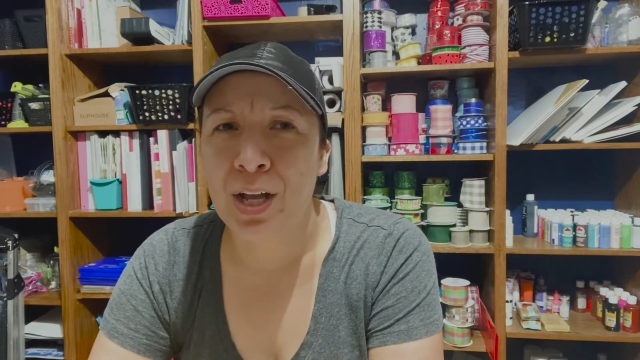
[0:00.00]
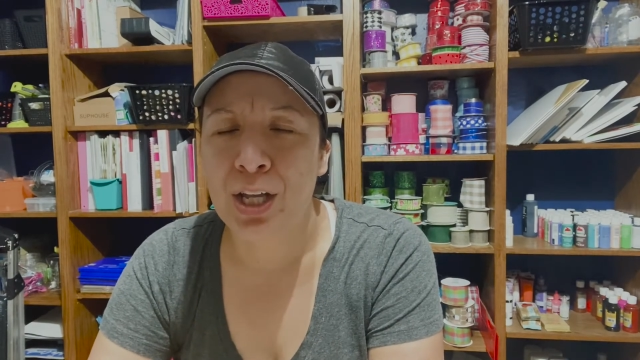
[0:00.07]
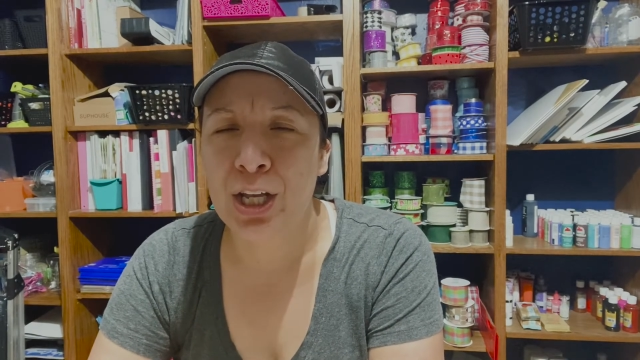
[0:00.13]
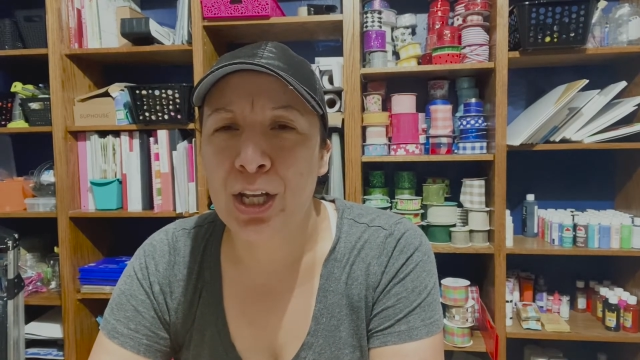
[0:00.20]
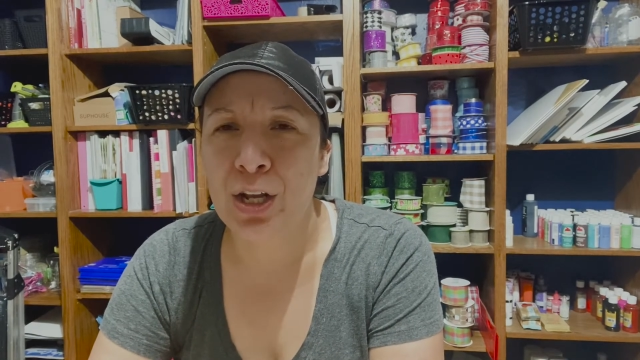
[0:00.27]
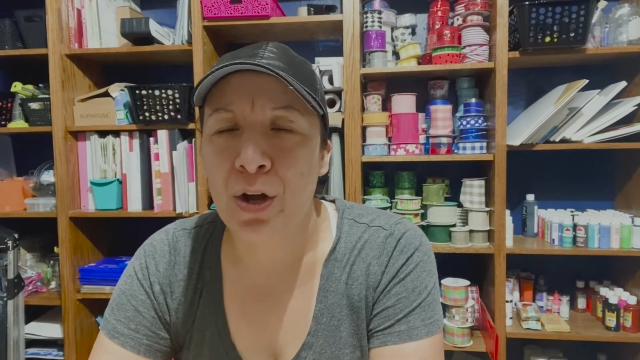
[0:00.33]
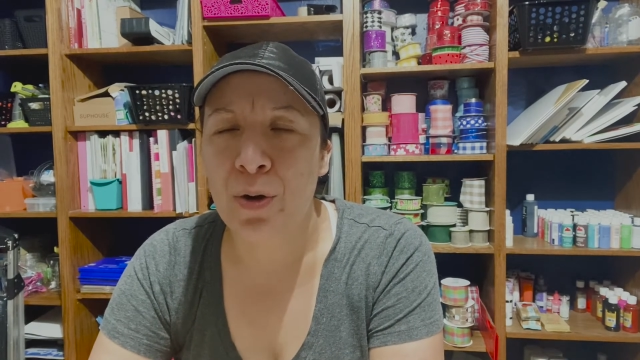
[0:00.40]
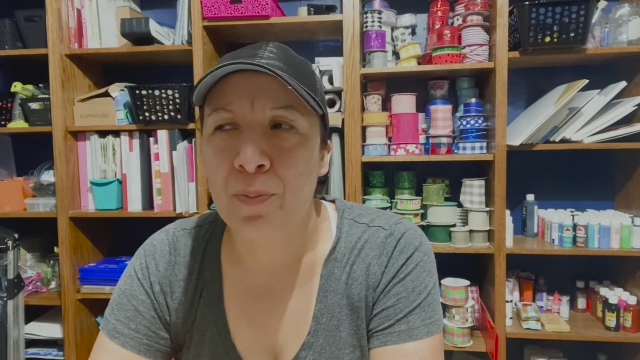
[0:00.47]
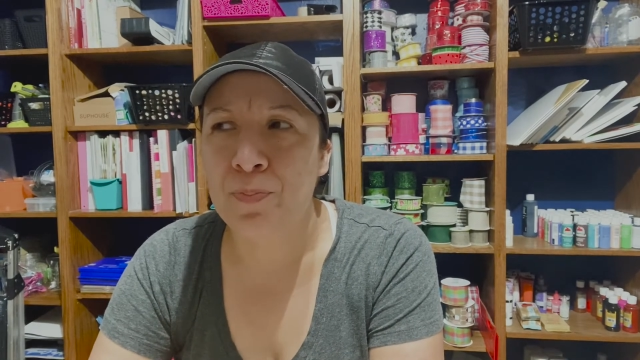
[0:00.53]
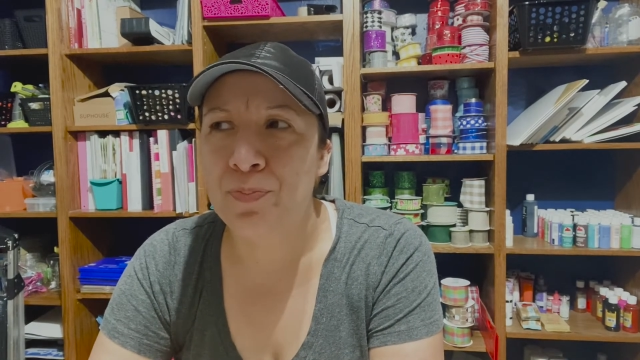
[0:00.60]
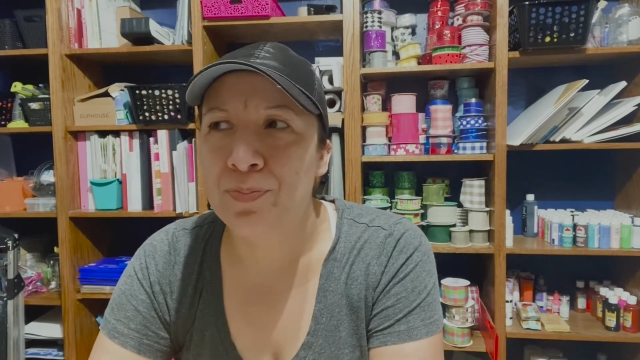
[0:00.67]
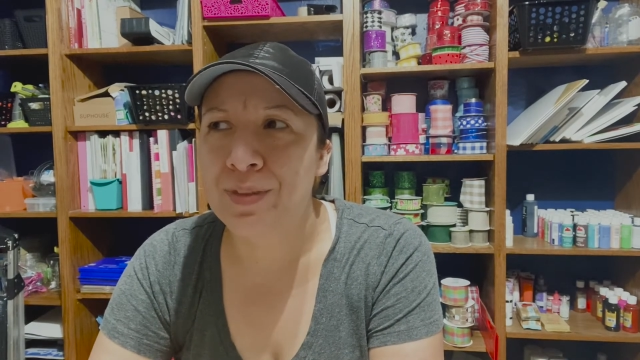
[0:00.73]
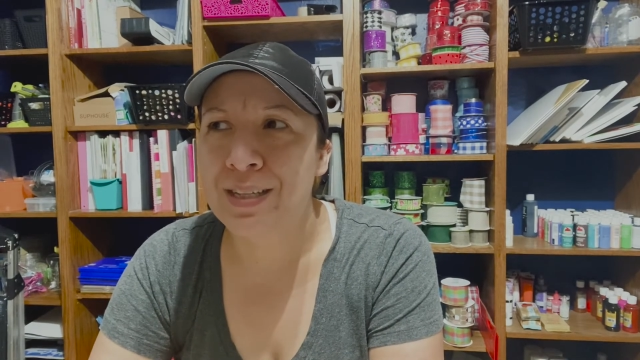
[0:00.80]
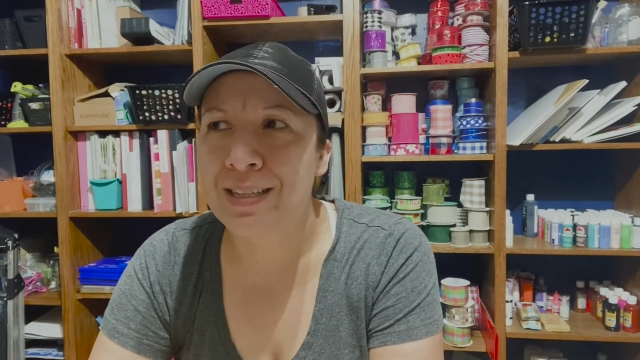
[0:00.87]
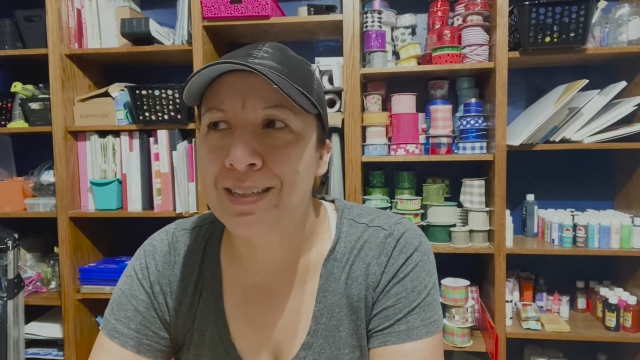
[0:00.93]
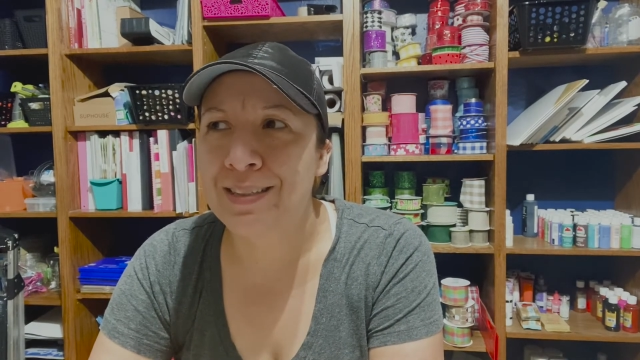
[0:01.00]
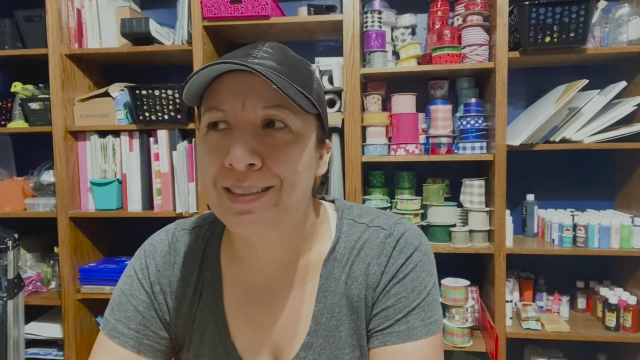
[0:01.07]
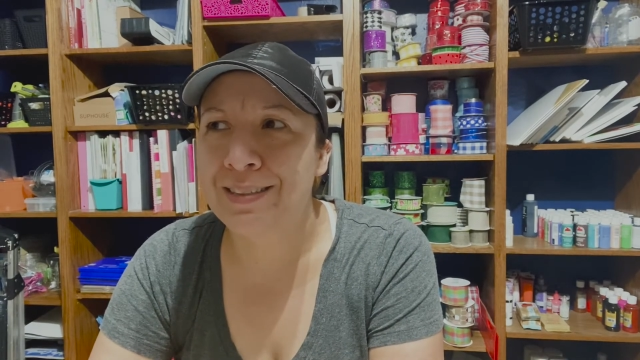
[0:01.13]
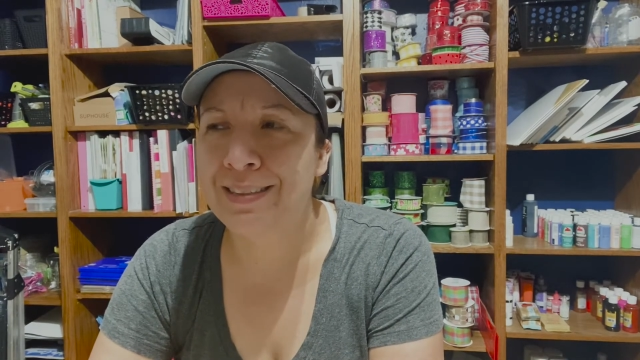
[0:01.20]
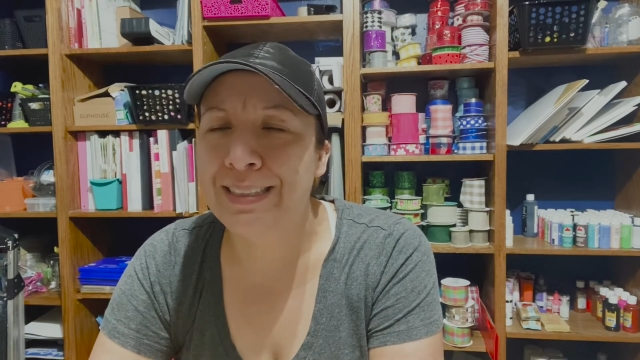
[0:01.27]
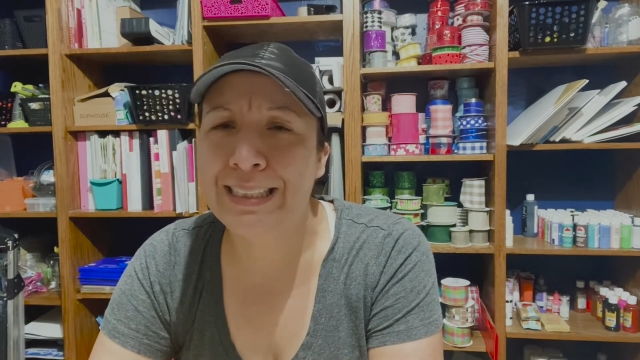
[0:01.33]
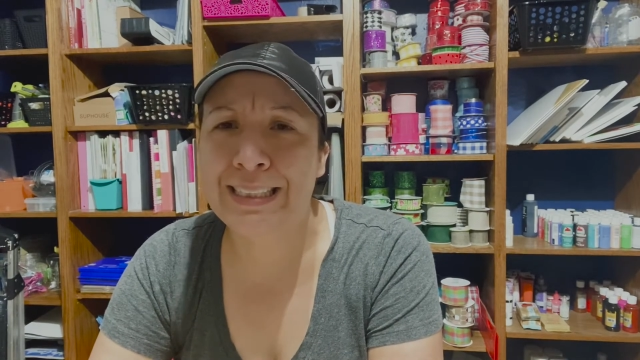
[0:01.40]

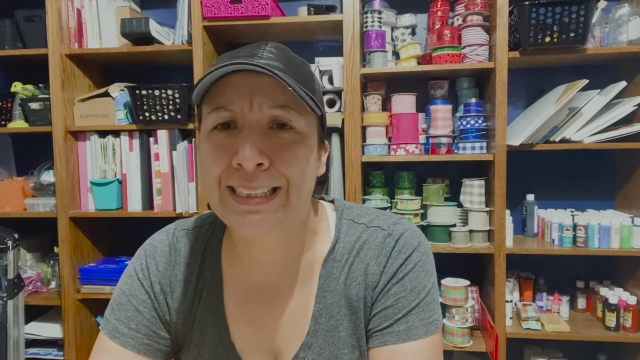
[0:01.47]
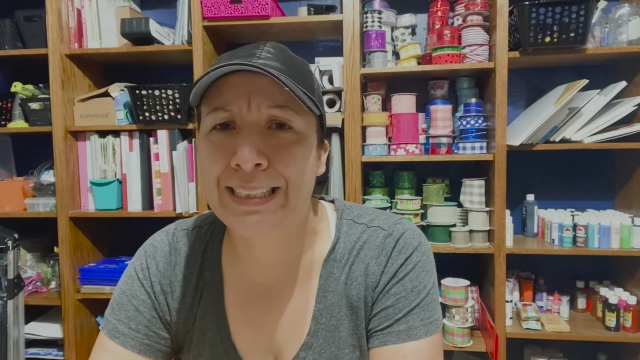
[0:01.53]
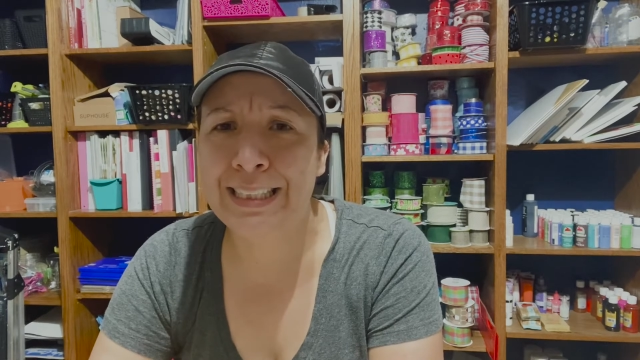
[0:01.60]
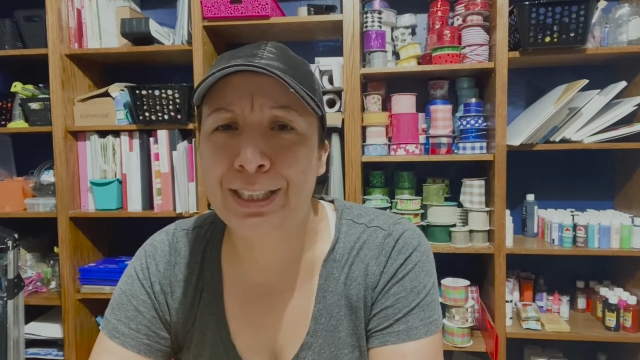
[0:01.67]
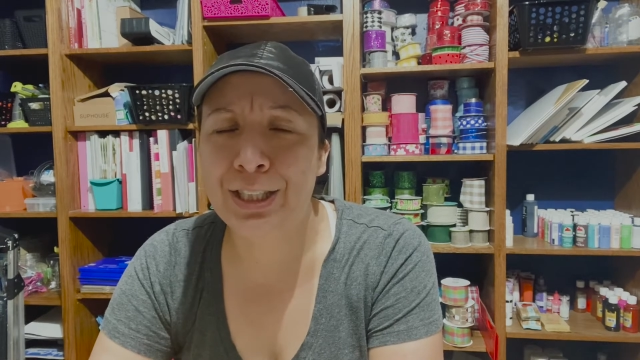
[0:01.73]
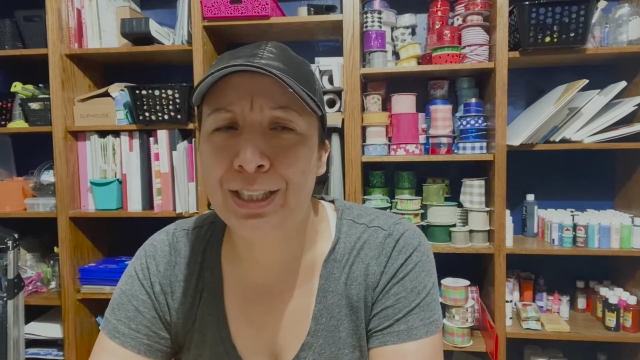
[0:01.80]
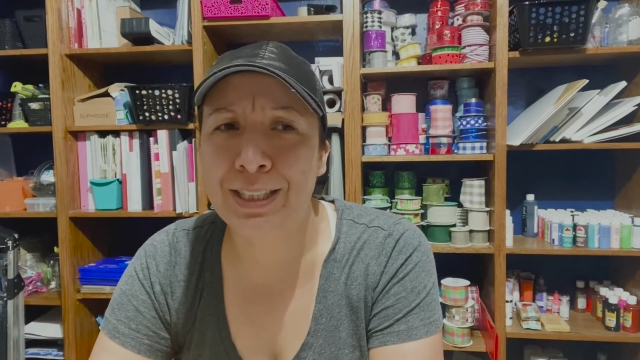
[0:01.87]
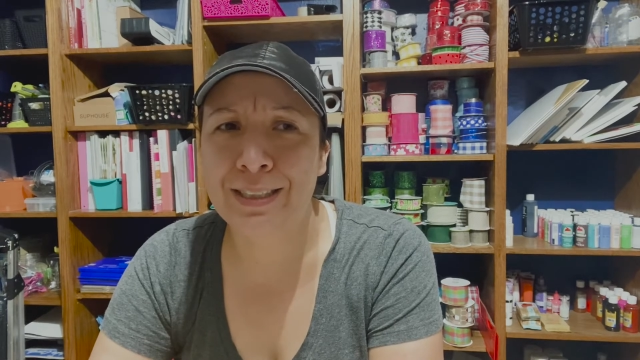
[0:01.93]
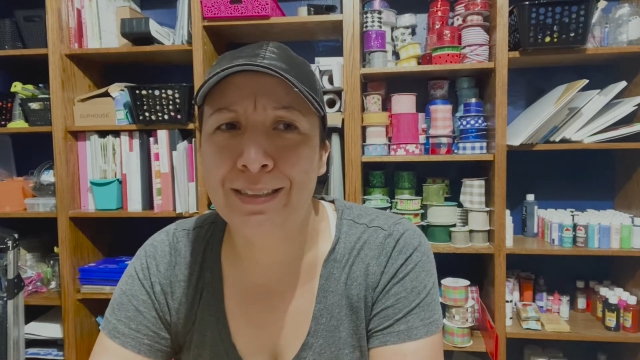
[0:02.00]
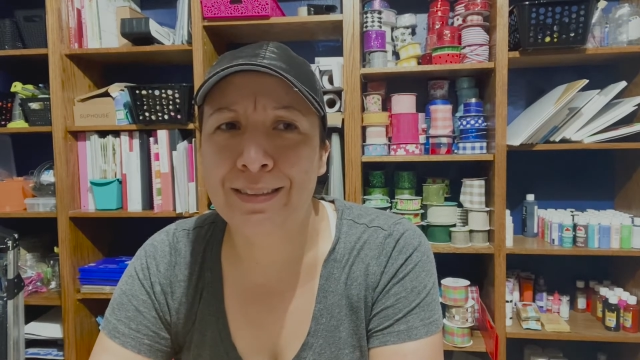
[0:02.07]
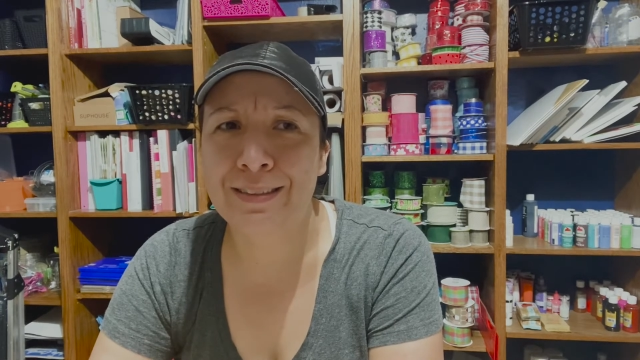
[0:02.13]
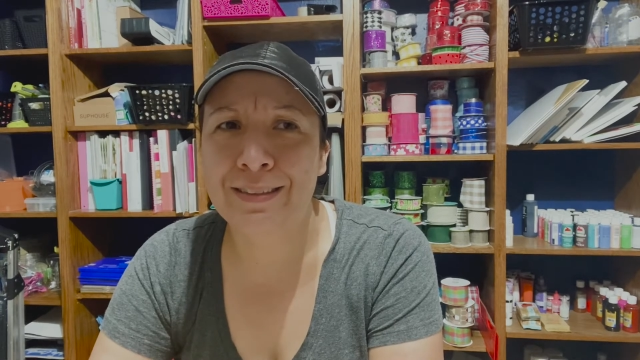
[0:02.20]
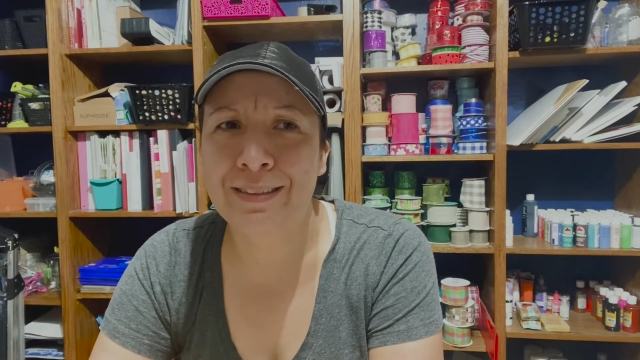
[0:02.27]
6-digit